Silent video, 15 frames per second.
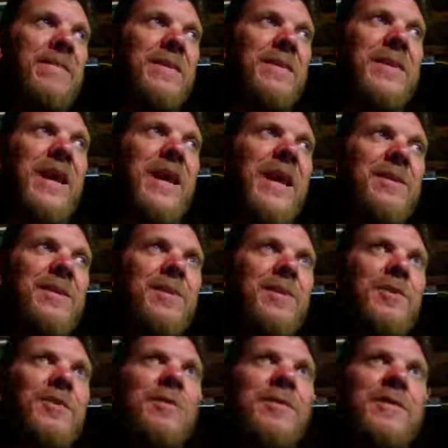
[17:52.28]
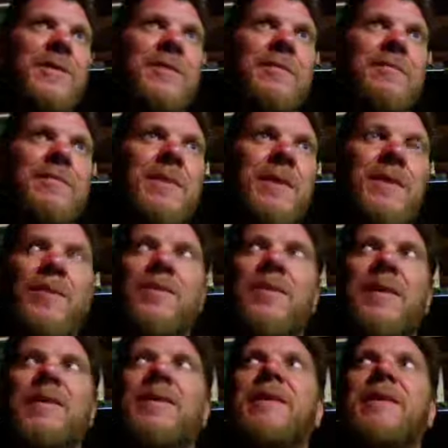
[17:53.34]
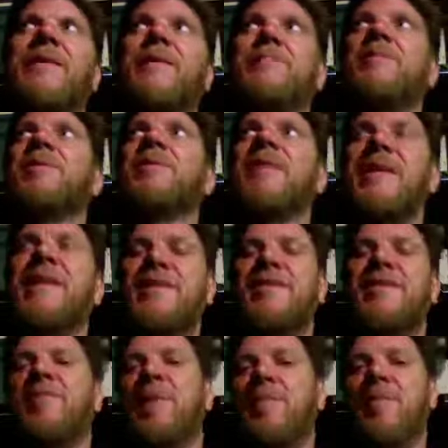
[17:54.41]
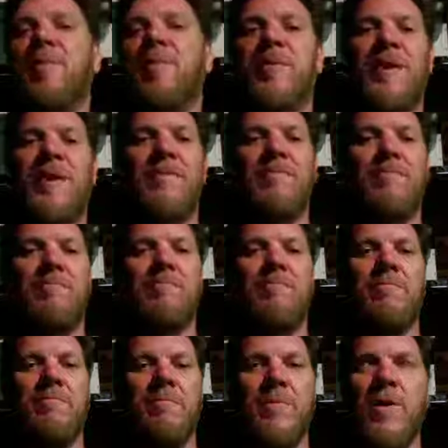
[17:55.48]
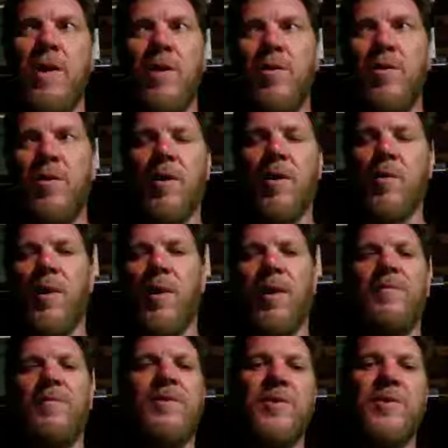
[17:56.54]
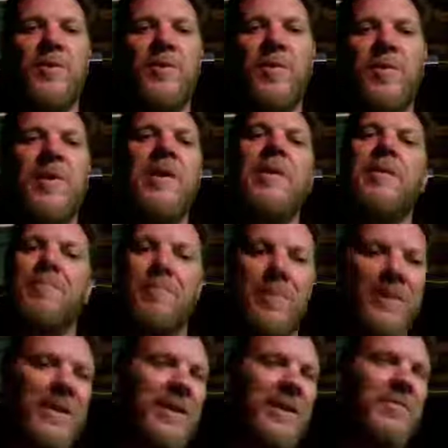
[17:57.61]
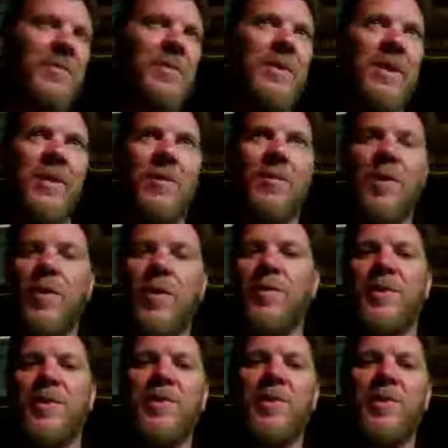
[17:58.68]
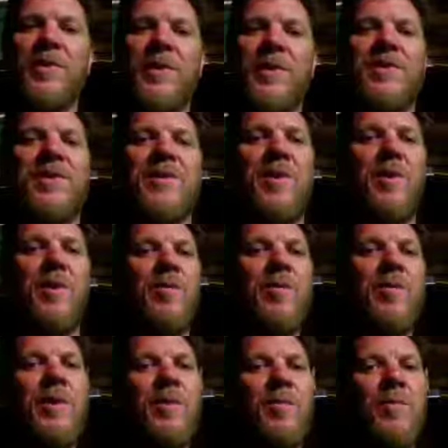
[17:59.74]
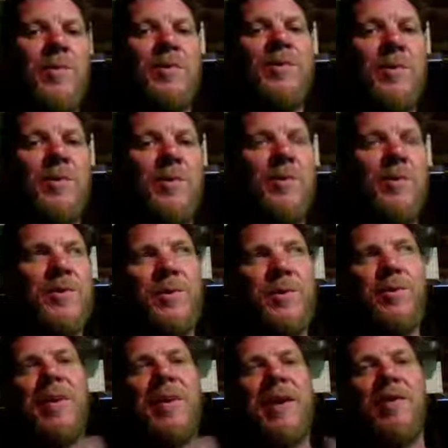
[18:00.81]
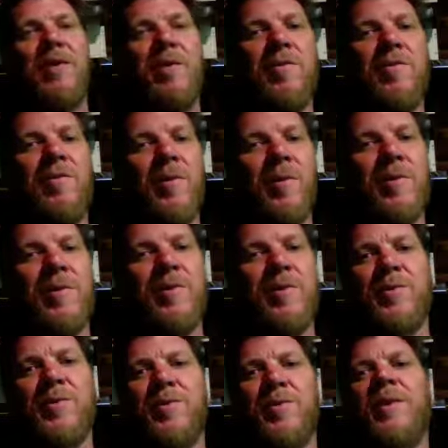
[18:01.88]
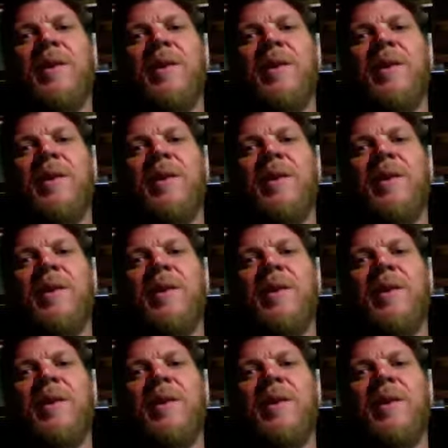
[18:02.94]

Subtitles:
tide turns, that the percentage of people that know, are aware of the truth, believe, know what the truth is and know what to do with the truth and how to go forward with the truth,